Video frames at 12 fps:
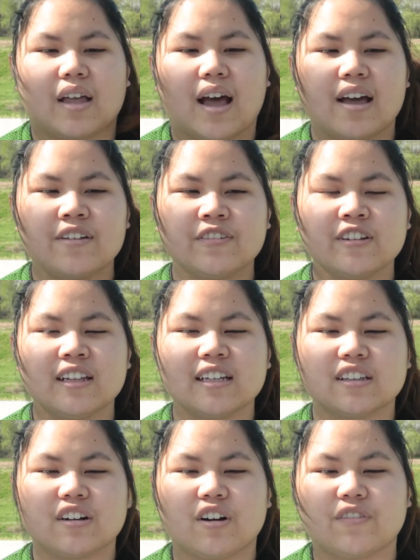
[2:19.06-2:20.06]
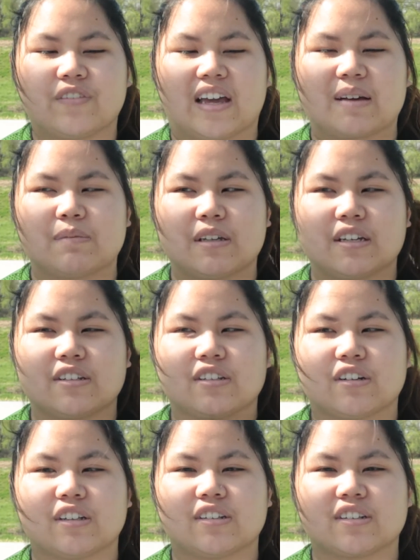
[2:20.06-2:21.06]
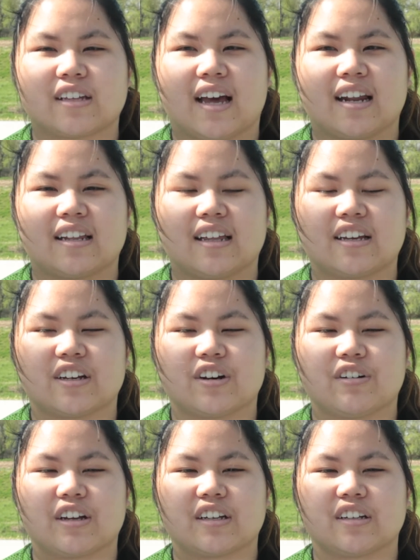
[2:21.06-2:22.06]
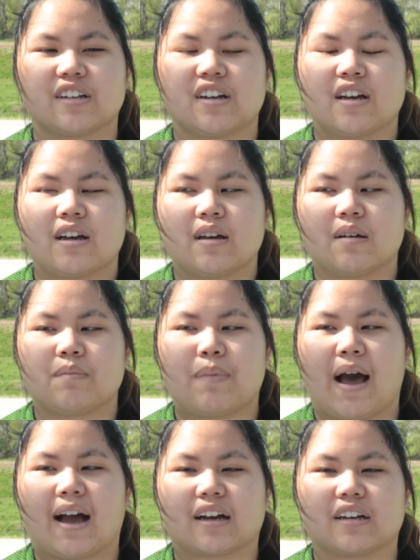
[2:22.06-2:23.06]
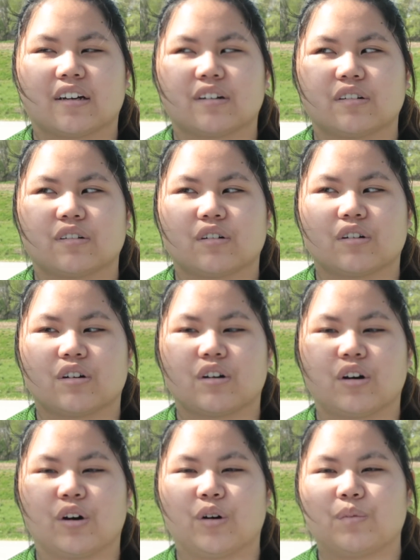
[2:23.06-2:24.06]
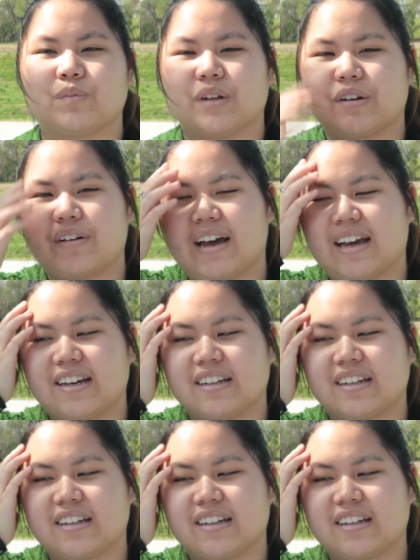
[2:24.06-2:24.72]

I feel like they're all family, so it's kind of like going back home in a way.